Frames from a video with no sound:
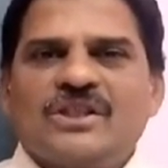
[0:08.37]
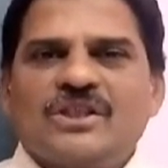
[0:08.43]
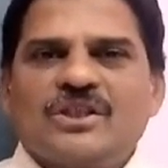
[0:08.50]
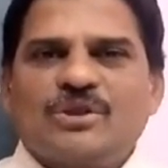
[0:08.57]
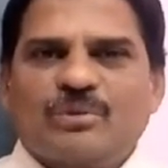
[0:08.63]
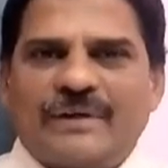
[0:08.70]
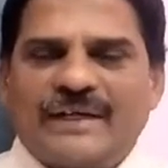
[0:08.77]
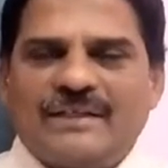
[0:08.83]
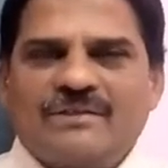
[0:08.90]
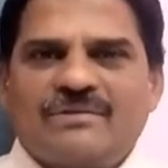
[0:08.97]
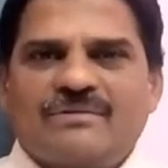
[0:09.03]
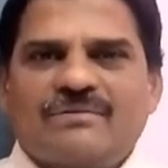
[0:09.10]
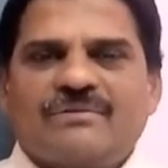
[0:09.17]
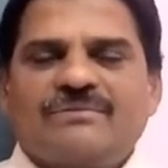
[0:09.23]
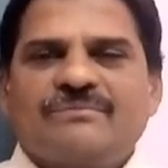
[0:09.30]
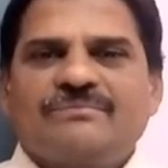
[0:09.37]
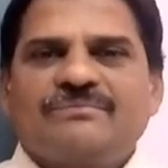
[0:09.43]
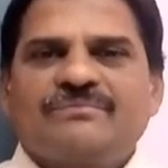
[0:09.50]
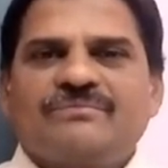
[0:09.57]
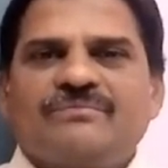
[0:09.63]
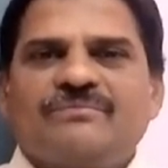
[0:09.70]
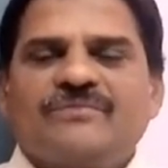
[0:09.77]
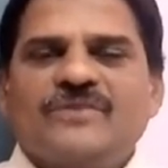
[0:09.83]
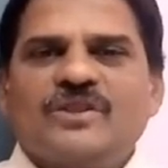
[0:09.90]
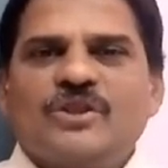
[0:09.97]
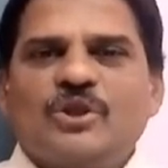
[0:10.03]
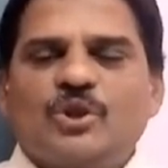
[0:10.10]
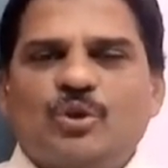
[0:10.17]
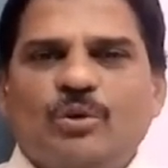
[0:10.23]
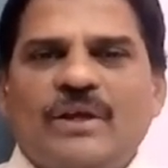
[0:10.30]
Students,
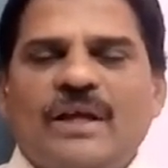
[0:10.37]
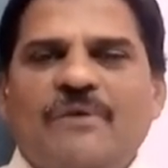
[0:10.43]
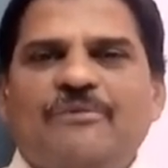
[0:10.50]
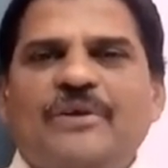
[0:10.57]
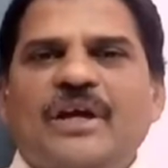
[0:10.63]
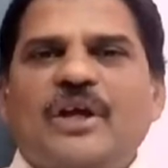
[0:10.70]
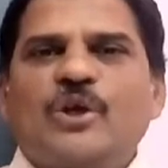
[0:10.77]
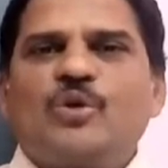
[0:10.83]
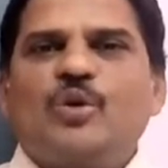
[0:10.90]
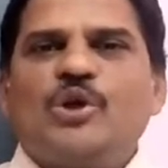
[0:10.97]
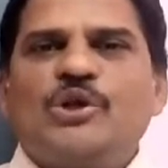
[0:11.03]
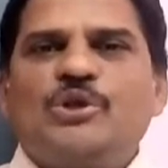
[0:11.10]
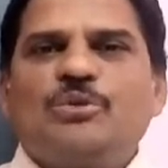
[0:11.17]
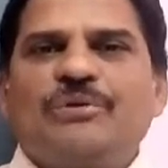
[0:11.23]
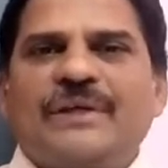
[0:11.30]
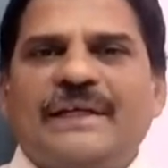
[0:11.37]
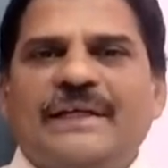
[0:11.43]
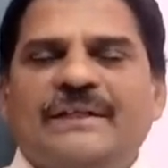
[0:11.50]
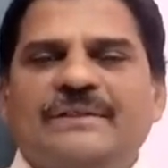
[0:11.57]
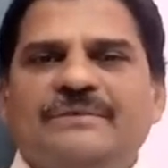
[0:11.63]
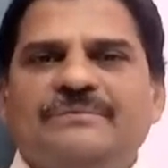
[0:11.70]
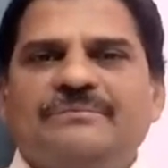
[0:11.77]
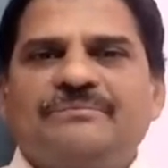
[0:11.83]
today we are going to read